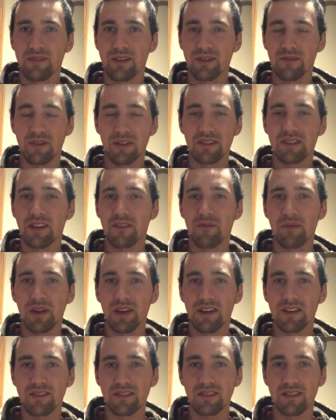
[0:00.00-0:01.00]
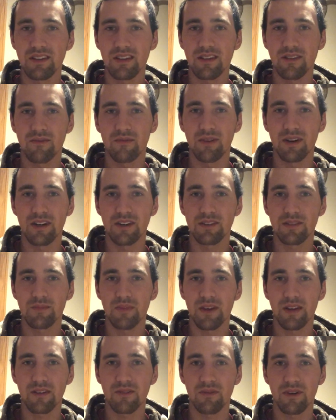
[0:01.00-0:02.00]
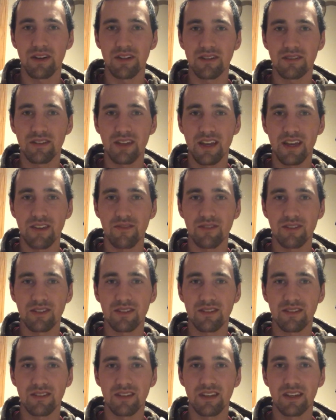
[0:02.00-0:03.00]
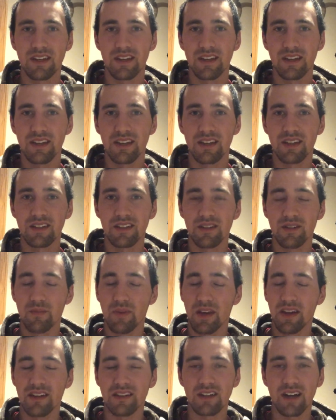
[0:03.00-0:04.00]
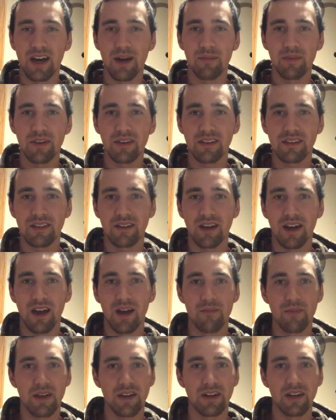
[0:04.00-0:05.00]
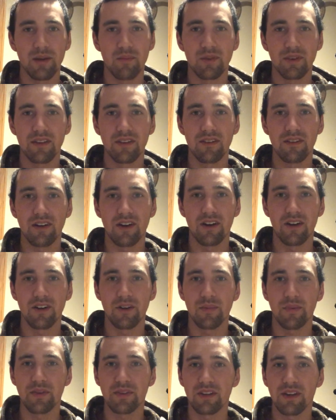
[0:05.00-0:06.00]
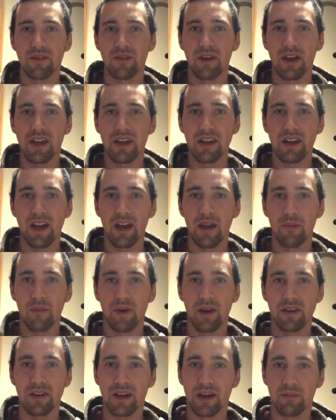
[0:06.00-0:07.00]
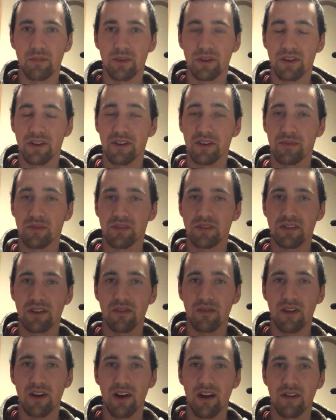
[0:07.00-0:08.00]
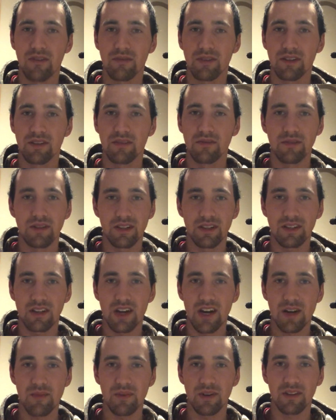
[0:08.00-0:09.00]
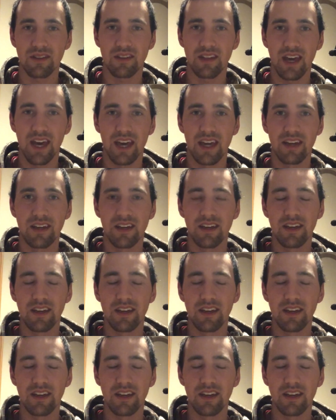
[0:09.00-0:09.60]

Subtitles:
what does everybody else think, where to spend, where to save. It's a debated topic. I might not be 100% right. I might not be 100% wrong. We can talk about that.